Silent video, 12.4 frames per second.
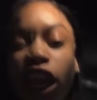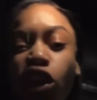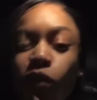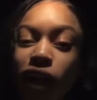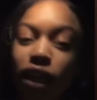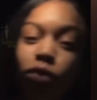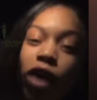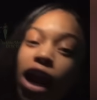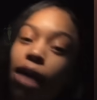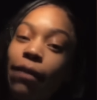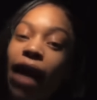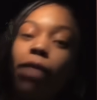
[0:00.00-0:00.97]
and you wanna
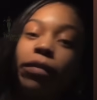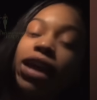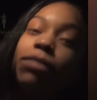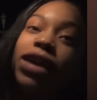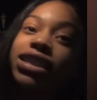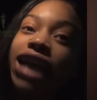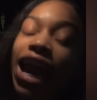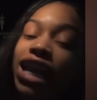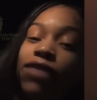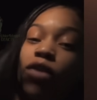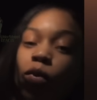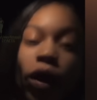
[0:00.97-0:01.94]
worry about me, bitch. I
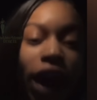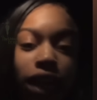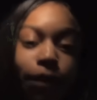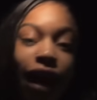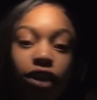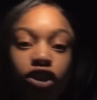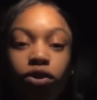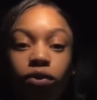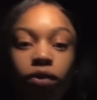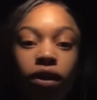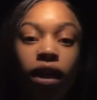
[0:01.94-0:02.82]
ain't even worried about you.